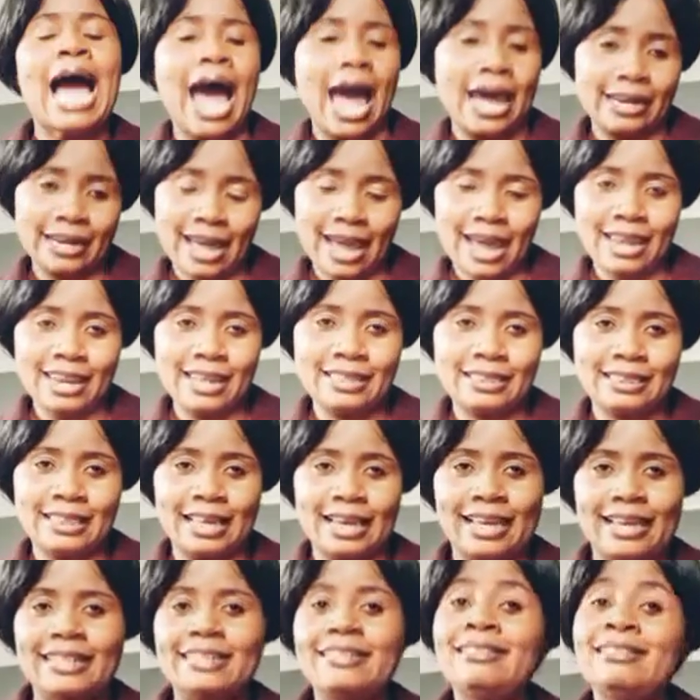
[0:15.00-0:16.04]
and
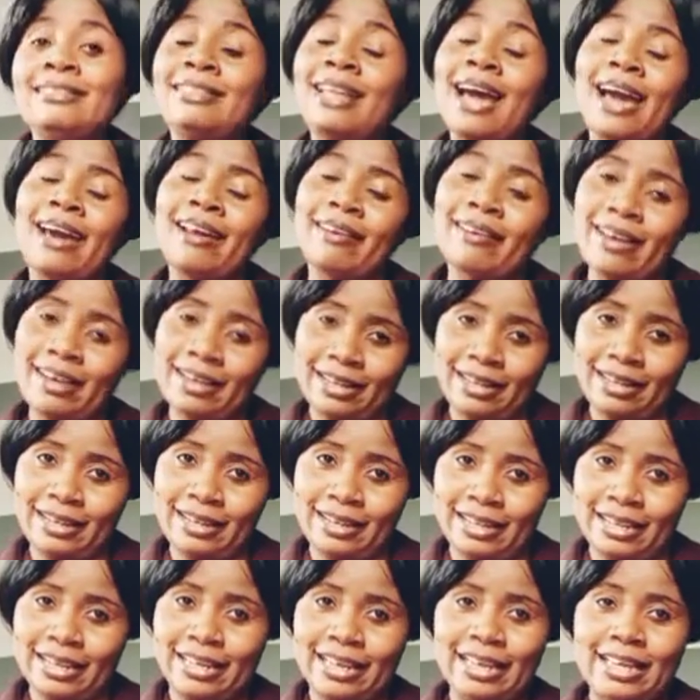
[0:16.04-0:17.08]
anything
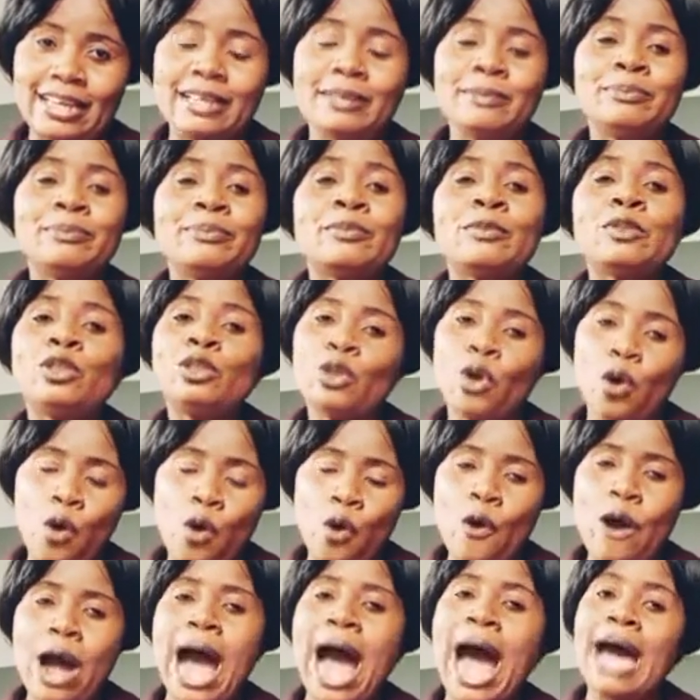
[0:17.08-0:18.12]
directly
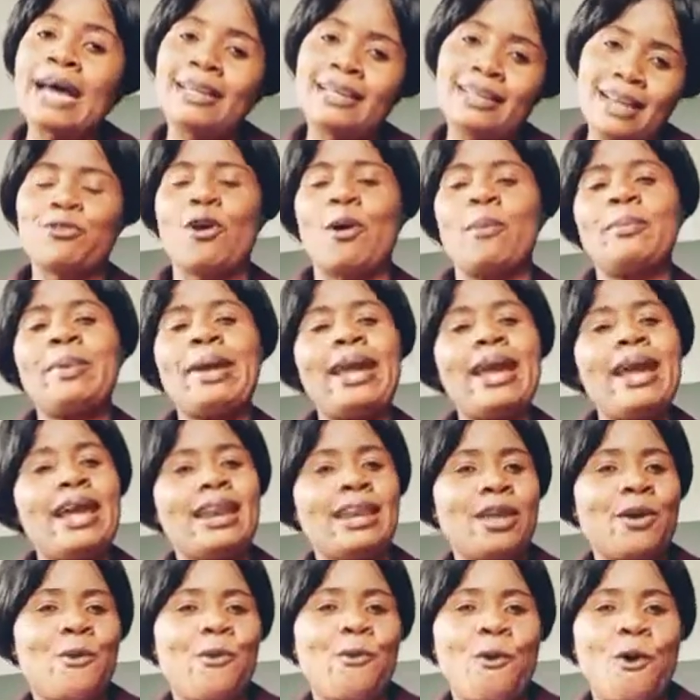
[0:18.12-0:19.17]
to and from
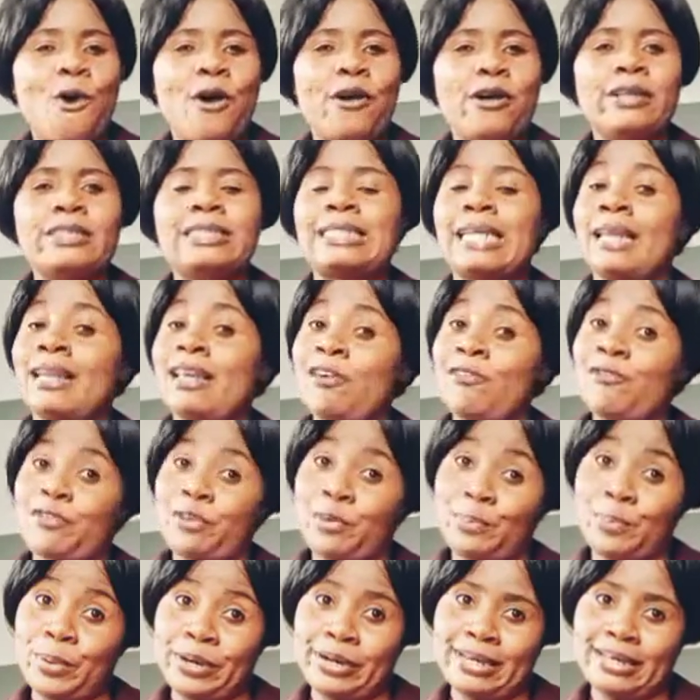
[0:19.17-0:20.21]
anyone's and
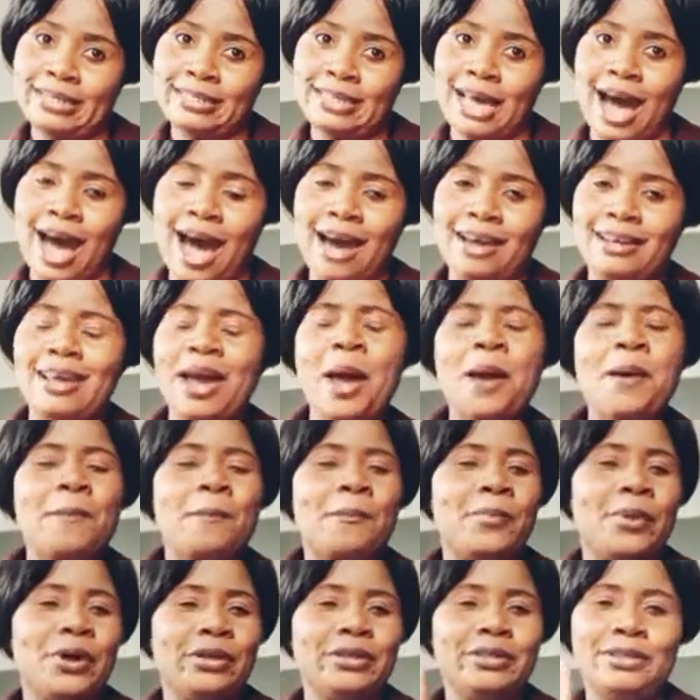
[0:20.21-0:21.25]
everybody's hand,
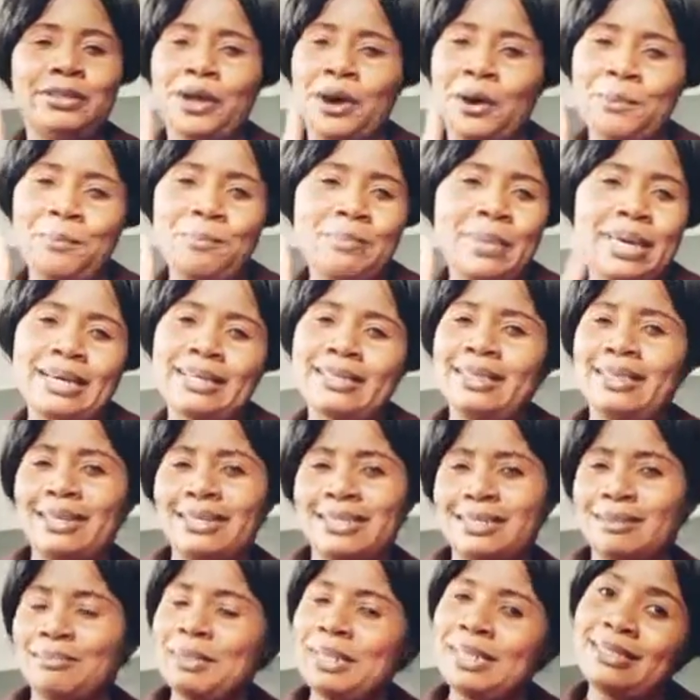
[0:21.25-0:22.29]
but don't make
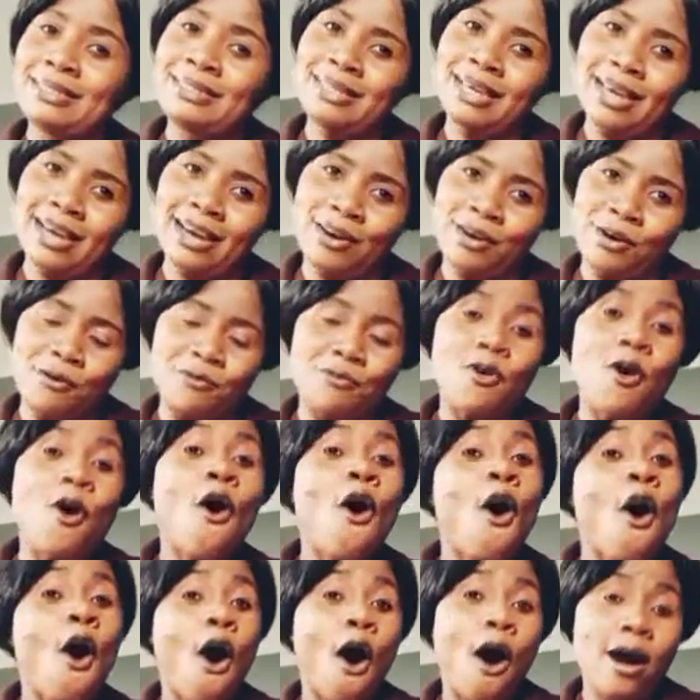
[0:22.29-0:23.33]
this mistake of
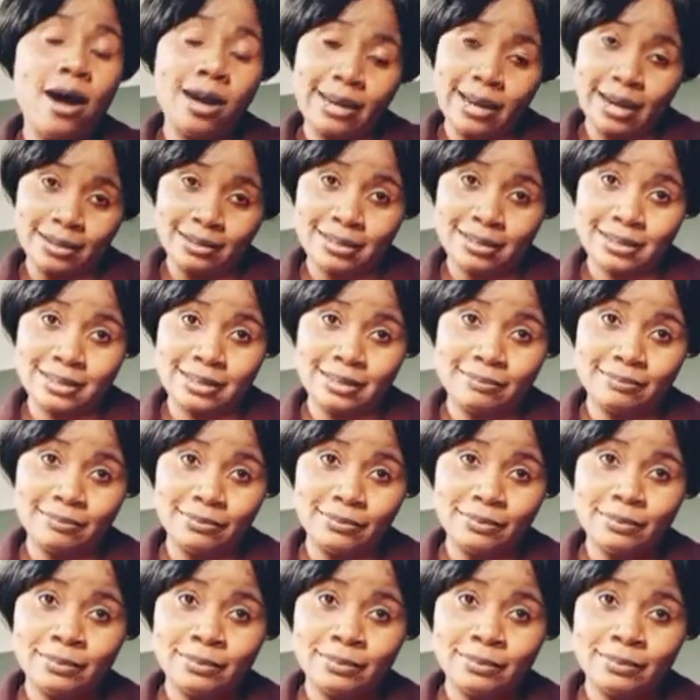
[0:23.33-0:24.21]
others.